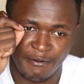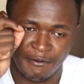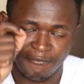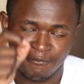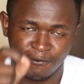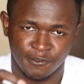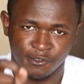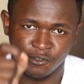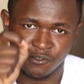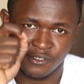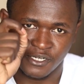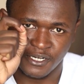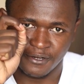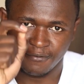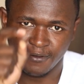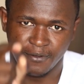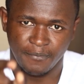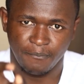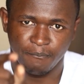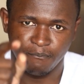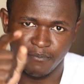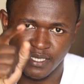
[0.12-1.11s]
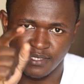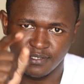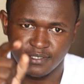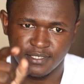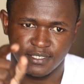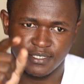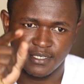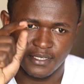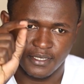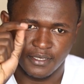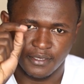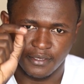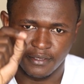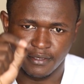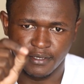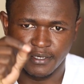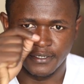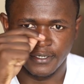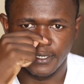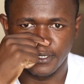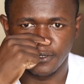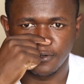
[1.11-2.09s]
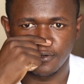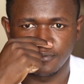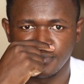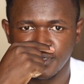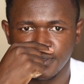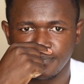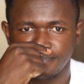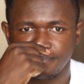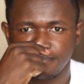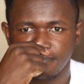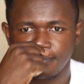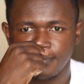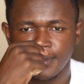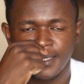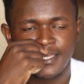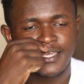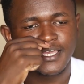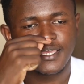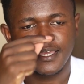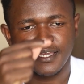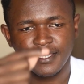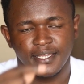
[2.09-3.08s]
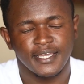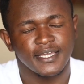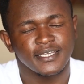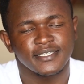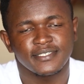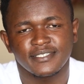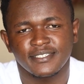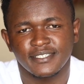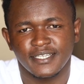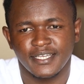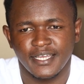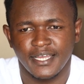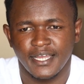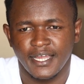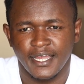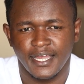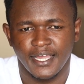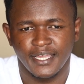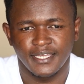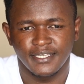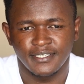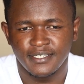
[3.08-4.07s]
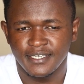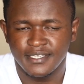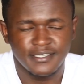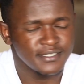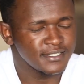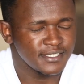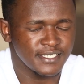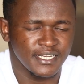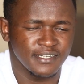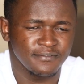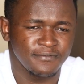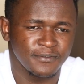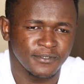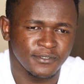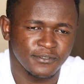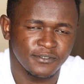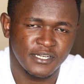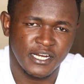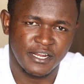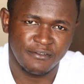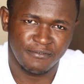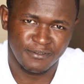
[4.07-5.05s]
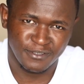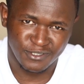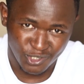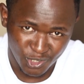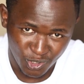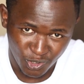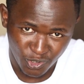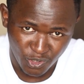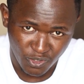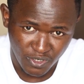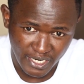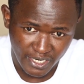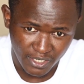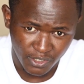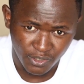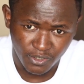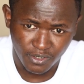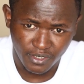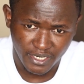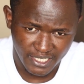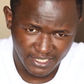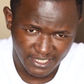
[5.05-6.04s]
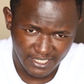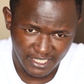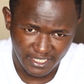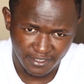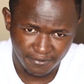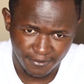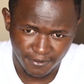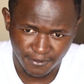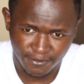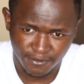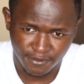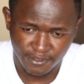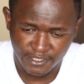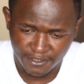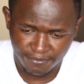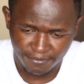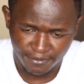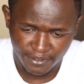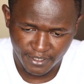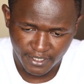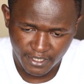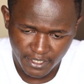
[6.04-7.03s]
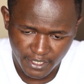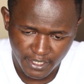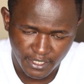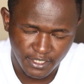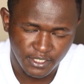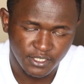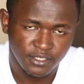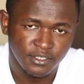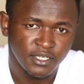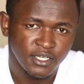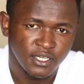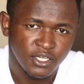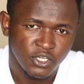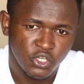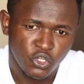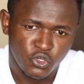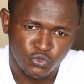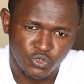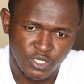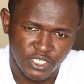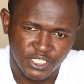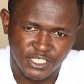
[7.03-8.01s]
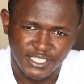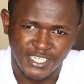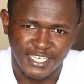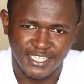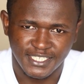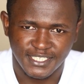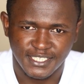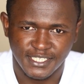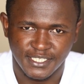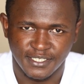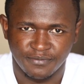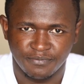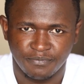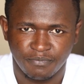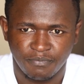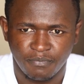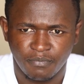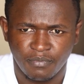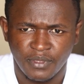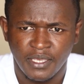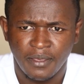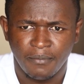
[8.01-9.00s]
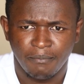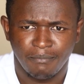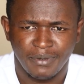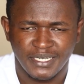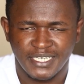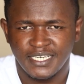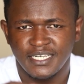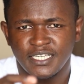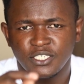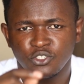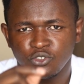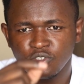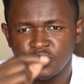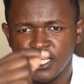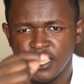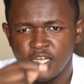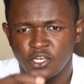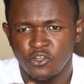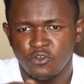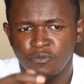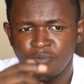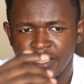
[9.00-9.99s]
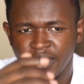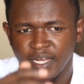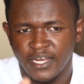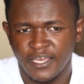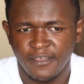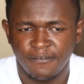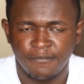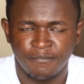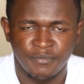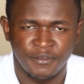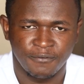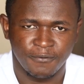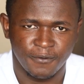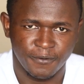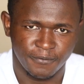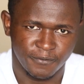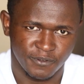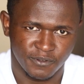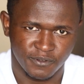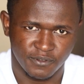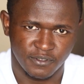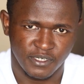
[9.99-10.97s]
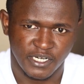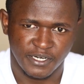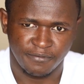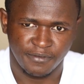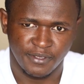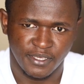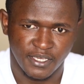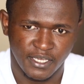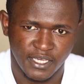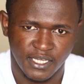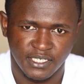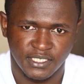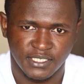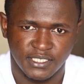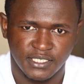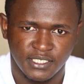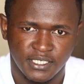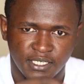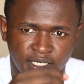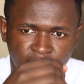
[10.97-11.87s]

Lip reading: I'm a photographer based here in Nairobi. Guys, I didn't start photography so long ago. I started photography in 2019. But I need to tell you my life before photography and